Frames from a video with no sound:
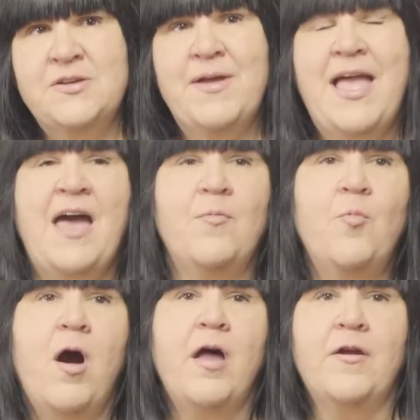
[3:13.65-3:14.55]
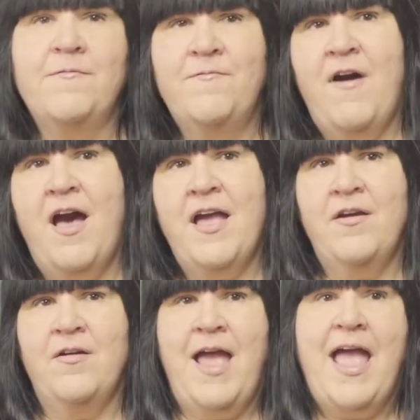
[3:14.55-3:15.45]
So we had water,
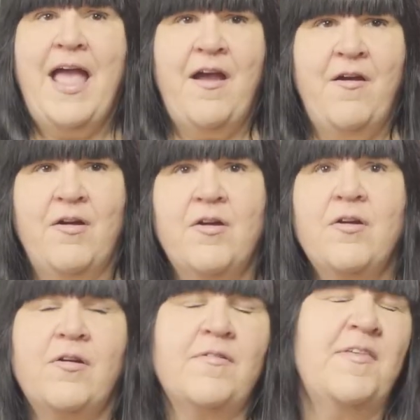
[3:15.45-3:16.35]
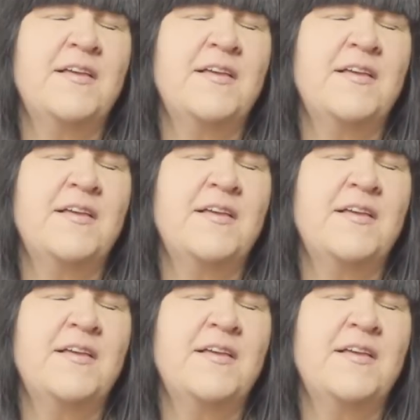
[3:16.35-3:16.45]
fire, air, earth.